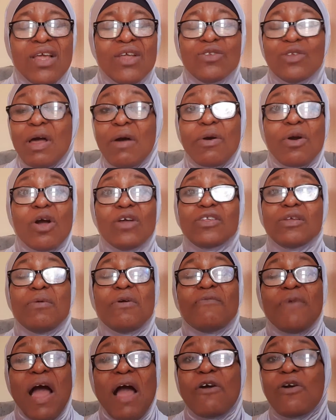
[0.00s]
So I'll
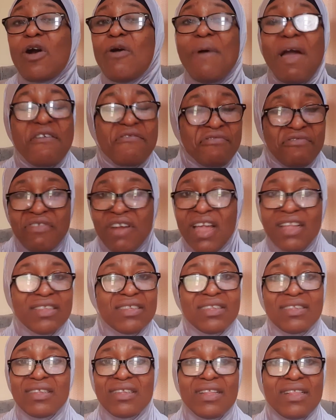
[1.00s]
call my friends